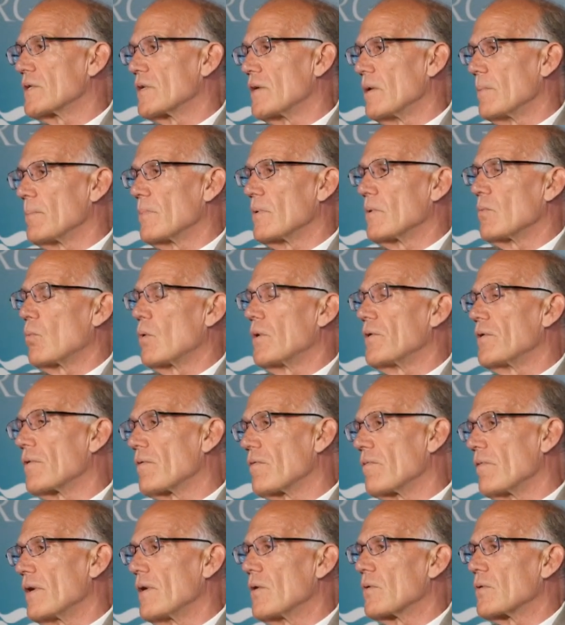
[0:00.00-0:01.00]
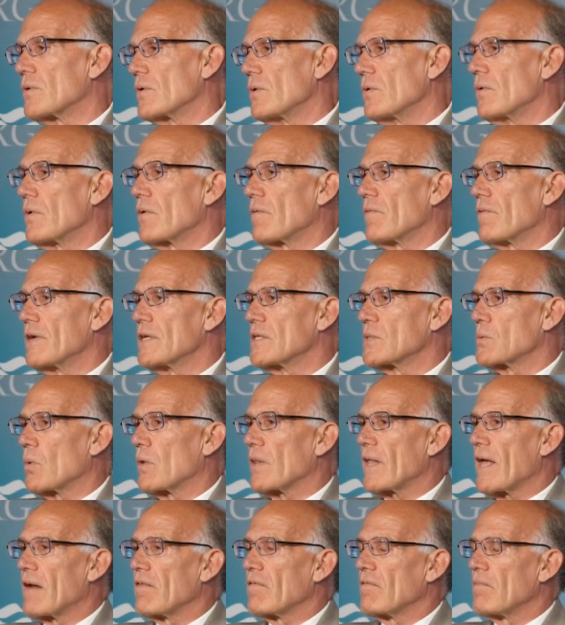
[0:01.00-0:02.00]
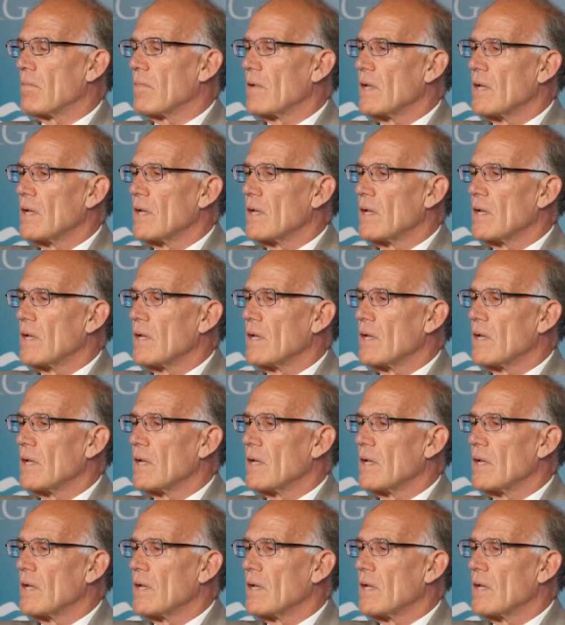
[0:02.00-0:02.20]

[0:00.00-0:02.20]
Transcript: temp, one degree or two degrees, will that